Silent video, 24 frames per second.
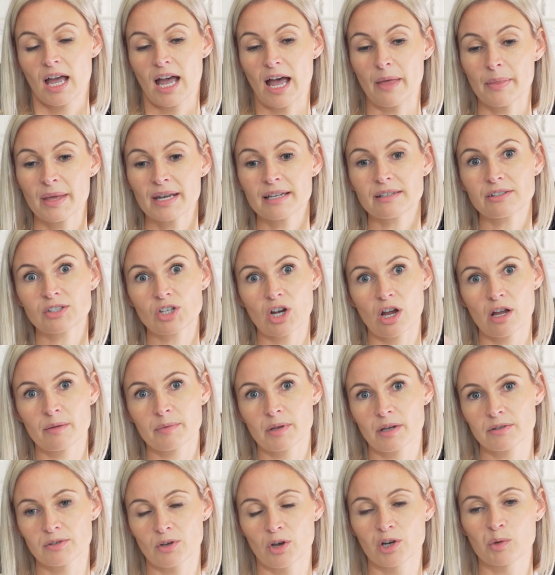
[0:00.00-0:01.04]
And then as time
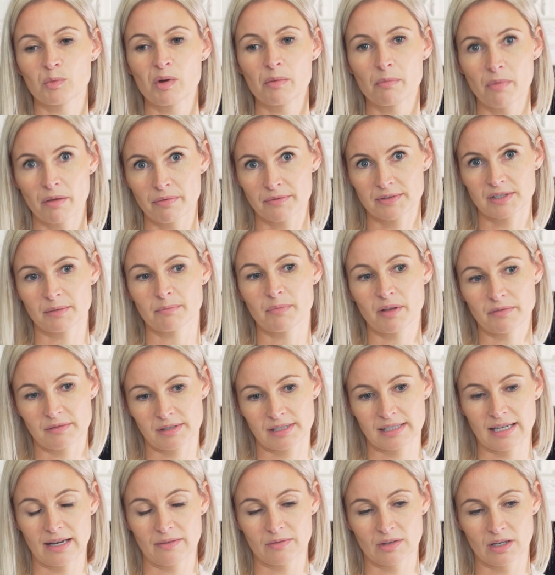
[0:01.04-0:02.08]
goes on and we're months and
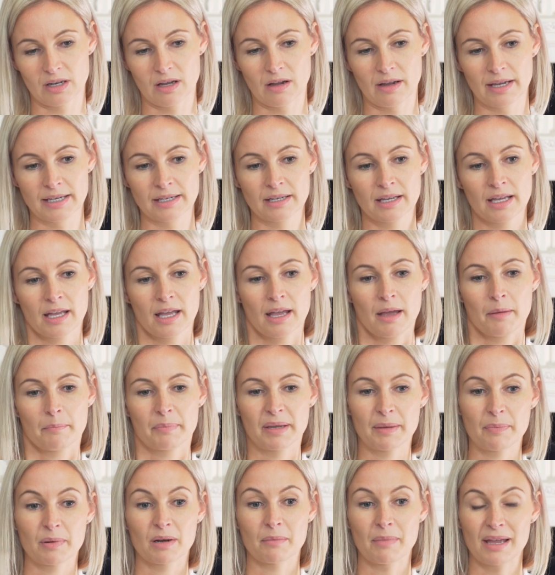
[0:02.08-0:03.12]
months down the line,
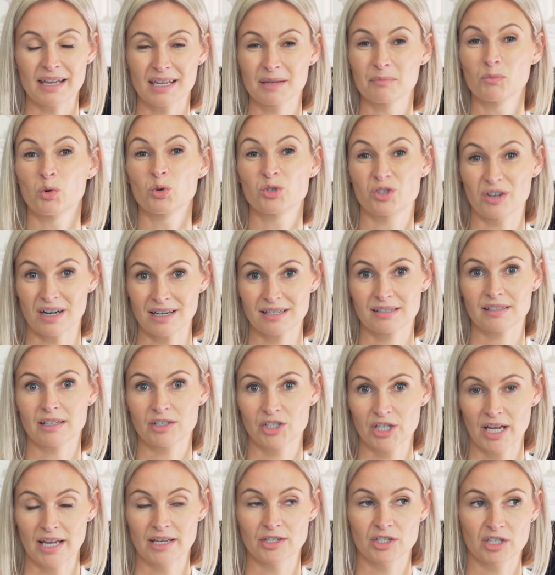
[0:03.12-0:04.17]
people are making more drastic
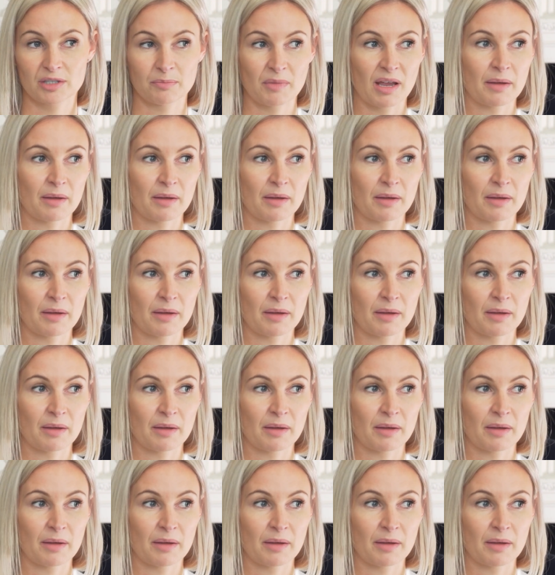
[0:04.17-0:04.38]
changes.